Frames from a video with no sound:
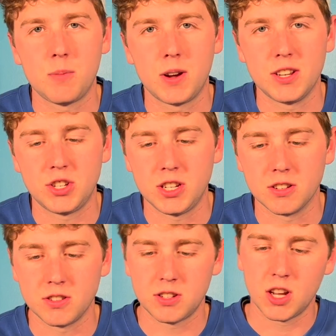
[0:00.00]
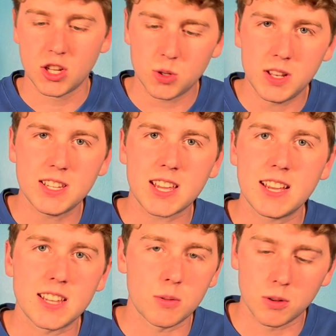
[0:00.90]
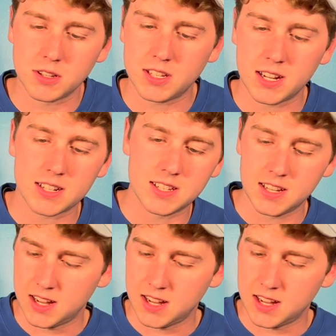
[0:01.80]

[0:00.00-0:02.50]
way as shields. So in this case, I rolled a 6